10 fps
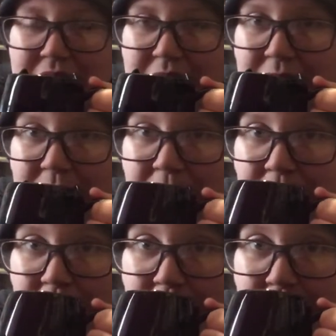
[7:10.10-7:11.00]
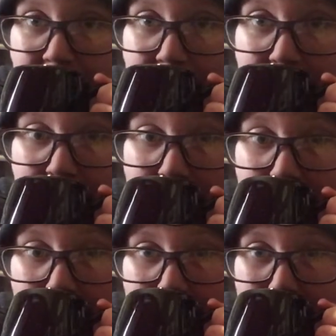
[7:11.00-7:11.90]

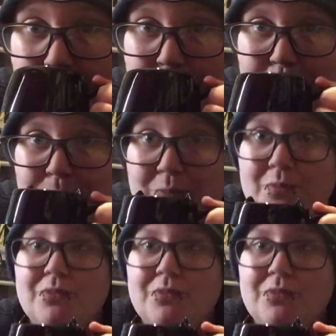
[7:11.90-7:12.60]
(no one is talking)